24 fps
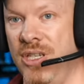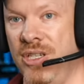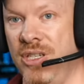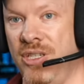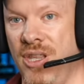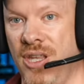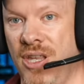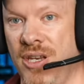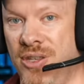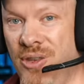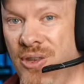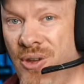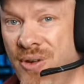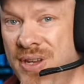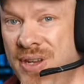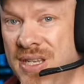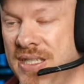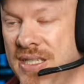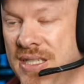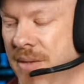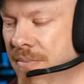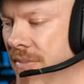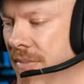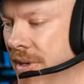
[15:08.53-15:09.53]
to the
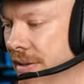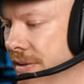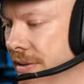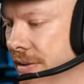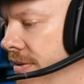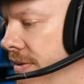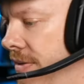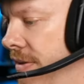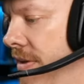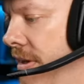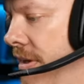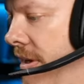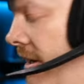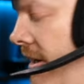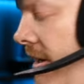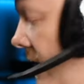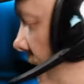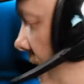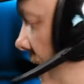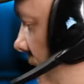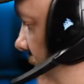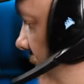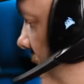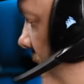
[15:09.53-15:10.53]
90mm
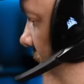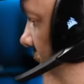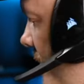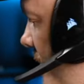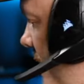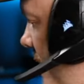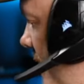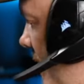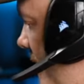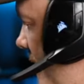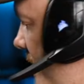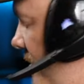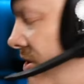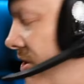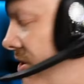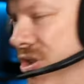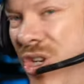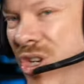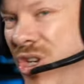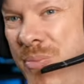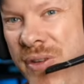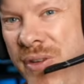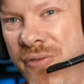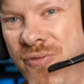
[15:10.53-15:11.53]
is because of that
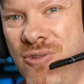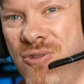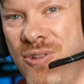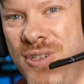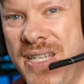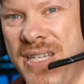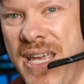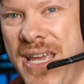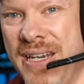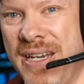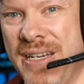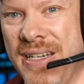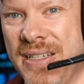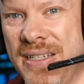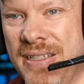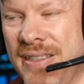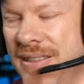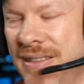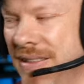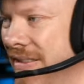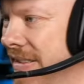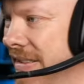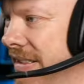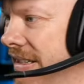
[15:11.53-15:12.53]
stupid front end.
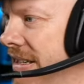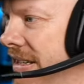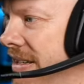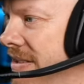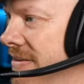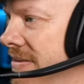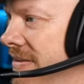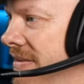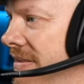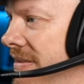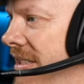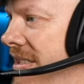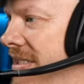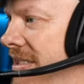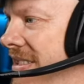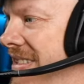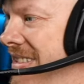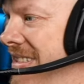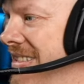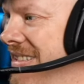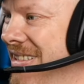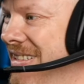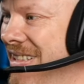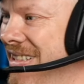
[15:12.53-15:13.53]
You know, that's
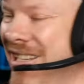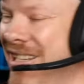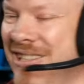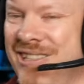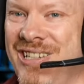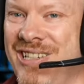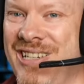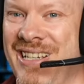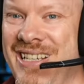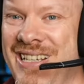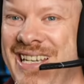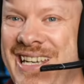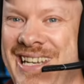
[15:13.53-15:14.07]
literally